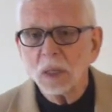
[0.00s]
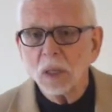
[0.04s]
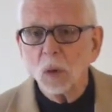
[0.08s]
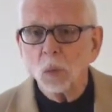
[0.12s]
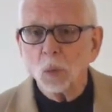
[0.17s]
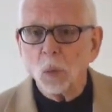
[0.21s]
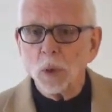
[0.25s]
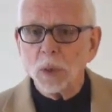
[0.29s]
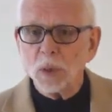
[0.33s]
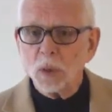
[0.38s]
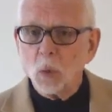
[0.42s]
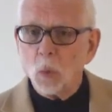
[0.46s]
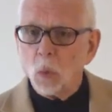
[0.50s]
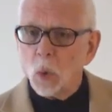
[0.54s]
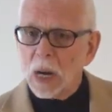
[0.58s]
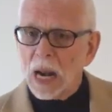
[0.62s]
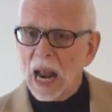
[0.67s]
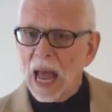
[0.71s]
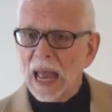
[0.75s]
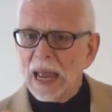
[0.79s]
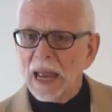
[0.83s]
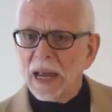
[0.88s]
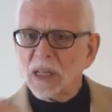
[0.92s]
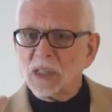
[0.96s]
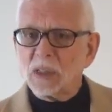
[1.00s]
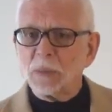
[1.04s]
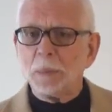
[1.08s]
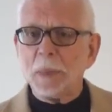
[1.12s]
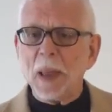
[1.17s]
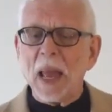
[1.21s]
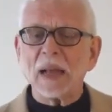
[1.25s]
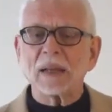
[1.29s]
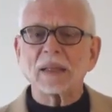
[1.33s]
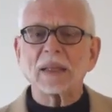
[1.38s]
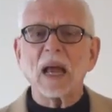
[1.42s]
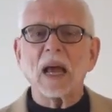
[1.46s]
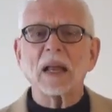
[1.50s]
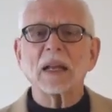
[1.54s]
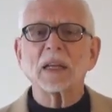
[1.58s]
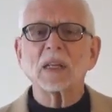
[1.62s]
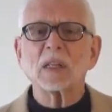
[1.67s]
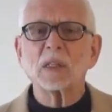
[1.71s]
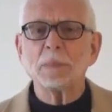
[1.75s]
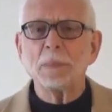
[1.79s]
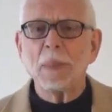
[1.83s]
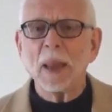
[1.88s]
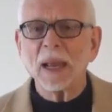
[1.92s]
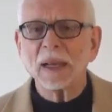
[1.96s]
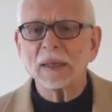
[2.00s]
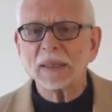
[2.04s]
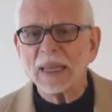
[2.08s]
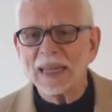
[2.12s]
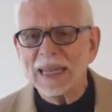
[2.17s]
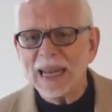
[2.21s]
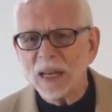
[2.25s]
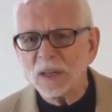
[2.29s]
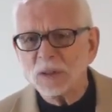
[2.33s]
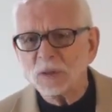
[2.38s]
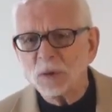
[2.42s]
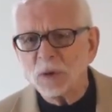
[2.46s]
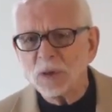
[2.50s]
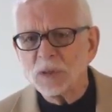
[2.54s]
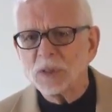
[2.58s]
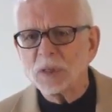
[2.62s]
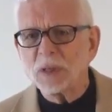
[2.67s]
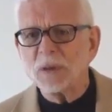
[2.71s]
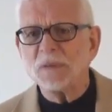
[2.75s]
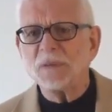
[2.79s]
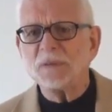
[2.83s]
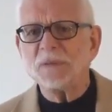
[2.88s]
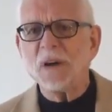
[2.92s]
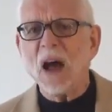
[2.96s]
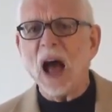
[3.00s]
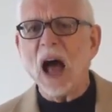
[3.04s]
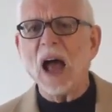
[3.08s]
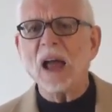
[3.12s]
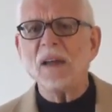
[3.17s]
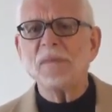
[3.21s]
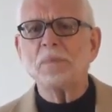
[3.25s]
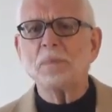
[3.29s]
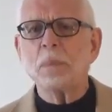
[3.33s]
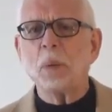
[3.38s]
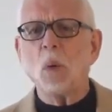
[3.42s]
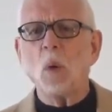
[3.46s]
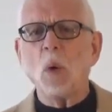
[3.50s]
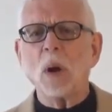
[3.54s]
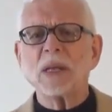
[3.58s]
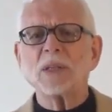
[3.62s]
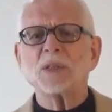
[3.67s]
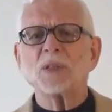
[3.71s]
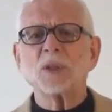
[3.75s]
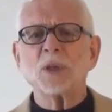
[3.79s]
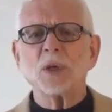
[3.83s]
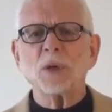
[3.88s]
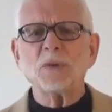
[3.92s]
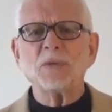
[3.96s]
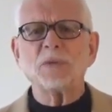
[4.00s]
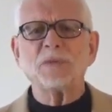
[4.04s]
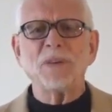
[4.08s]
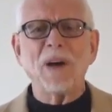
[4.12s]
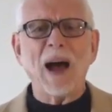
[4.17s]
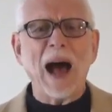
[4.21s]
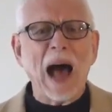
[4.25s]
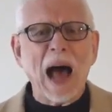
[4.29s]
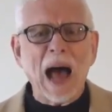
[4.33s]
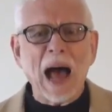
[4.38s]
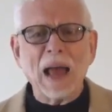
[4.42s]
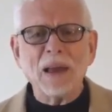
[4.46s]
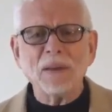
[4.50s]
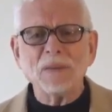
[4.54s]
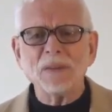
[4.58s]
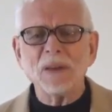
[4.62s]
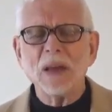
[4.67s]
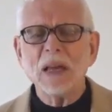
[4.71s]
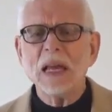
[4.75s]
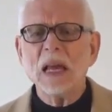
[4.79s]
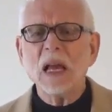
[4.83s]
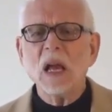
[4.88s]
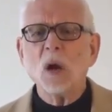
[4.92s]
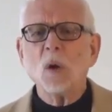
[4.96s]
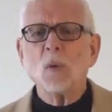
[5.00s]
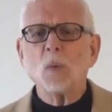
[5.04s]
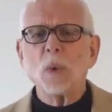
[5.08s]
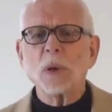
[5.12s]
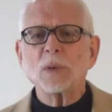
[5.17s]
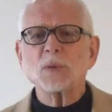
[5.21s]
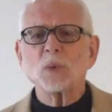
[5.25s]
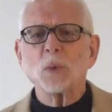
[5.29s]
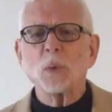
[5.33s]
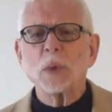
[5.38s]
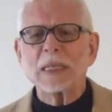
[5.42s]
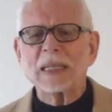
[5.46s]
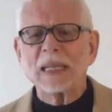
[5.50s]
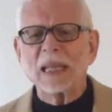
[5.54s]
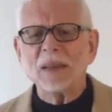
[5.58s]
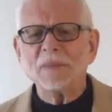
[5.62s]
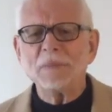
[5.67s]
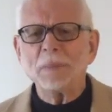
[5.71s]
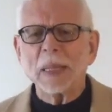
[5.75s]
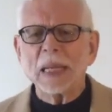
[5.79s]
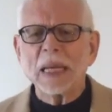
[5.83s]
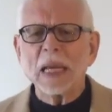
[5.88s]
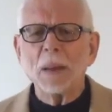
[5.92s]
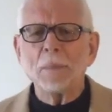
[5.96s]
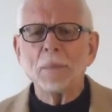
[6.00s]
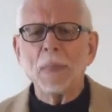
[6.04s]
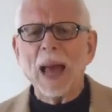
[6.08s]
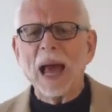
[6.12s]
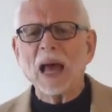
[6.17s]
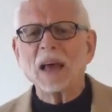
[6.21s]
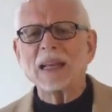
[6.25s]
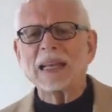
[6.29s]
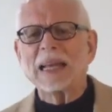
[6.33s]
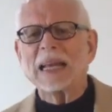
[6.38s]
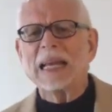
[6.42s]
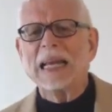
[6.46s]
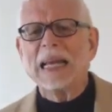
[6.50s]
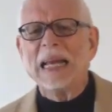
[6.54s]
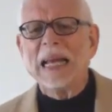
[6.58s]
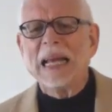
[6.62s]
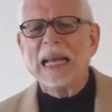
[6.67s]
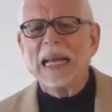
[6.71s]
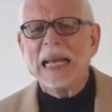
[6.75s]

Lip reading: would I expect? I'd expect an interest of 5.25, which would give me about a